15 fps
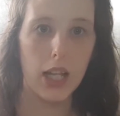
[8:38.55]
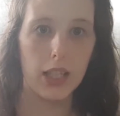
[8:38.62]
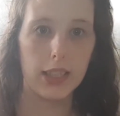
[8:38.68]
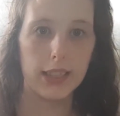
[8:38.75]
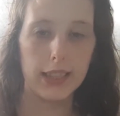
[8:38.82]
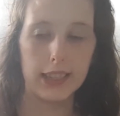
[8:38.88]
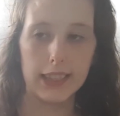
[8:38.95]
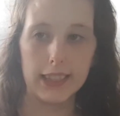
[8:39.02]

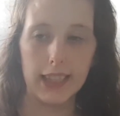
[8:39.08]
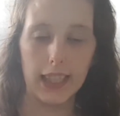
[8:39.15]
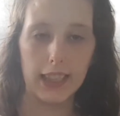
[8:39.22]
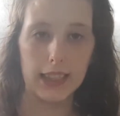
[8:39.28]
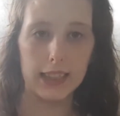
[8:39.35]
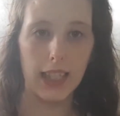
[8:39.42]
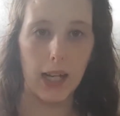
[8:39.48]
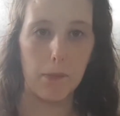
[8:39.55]
This is the
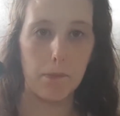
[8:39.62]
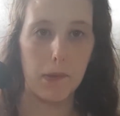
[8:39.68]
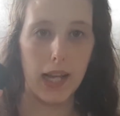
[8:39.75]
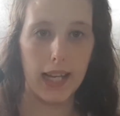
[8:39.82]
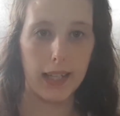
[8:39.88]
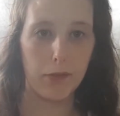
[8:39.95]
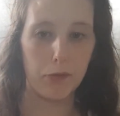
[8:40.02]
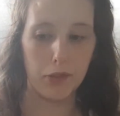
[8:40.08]
second time
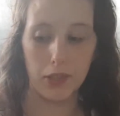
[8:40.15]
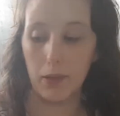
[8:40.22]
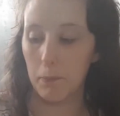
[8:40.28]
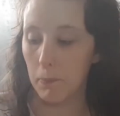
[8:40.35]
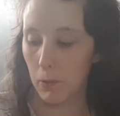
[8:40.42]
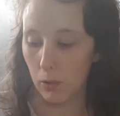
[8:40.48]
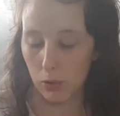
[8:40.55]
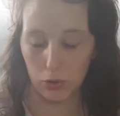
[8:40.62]
paying for
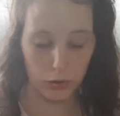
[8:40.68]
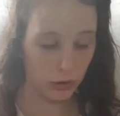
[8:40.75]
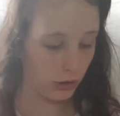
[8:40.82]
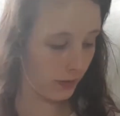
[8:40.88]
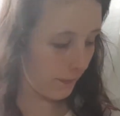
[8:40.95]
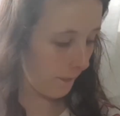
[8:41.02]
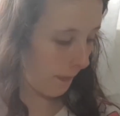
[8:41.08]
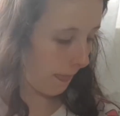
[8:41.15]
it, but
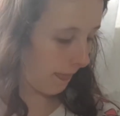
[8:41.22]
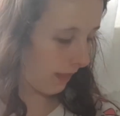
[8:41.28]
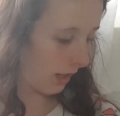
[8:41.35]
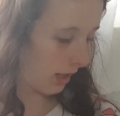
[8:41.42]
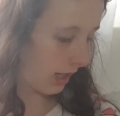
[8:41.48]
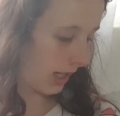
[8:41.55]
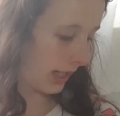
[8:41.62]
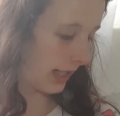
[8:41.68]

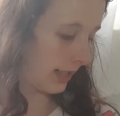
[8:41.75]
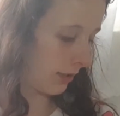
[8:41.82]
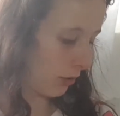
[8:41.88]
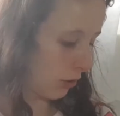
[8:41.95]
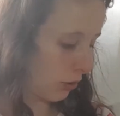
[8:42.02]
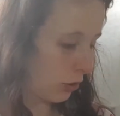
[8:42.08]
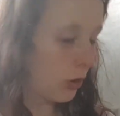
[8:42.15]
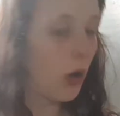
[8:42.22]
it
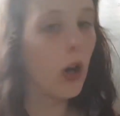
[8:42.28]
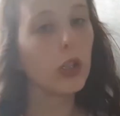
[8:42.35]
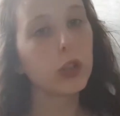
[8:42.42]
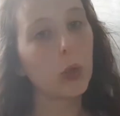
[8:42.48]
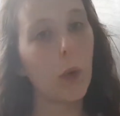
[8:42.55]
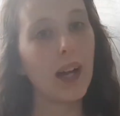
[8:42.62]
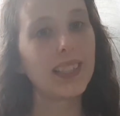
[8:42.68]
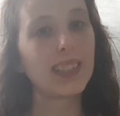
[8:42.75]
does
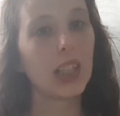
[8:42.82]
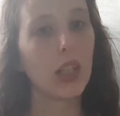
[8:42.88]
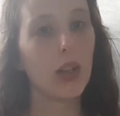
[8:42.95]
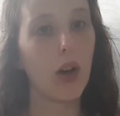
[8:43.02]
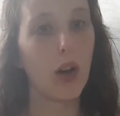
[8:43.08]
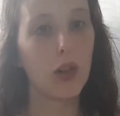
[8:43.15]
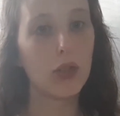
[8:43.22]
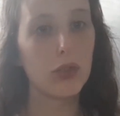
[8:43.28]
cost quite a
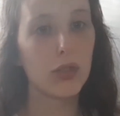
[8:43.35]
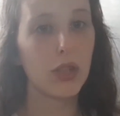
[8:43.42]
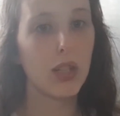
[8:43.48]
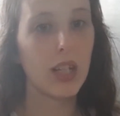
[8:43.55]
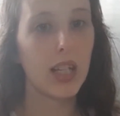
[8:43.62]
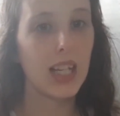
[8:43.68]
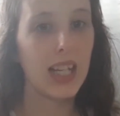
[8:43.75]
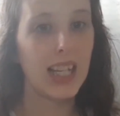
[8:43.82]
lot.
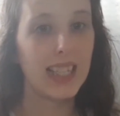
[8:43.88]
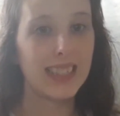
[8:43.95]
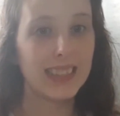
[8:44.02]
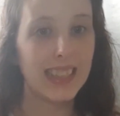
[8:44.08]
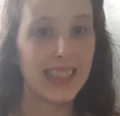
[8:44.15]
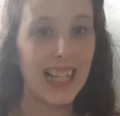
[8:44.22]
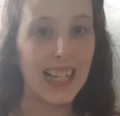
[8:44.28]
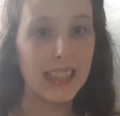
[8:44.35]

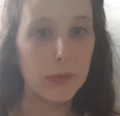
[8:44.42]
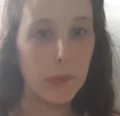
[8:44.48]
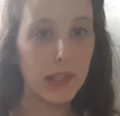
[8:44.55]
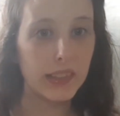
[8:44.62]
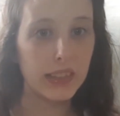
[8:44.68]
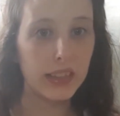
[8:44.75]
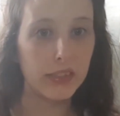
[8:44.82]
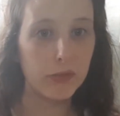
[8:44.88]
It's an
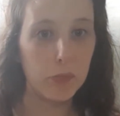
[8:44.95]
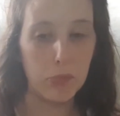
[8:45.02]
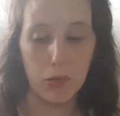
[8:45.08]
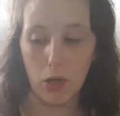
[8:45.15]
expensive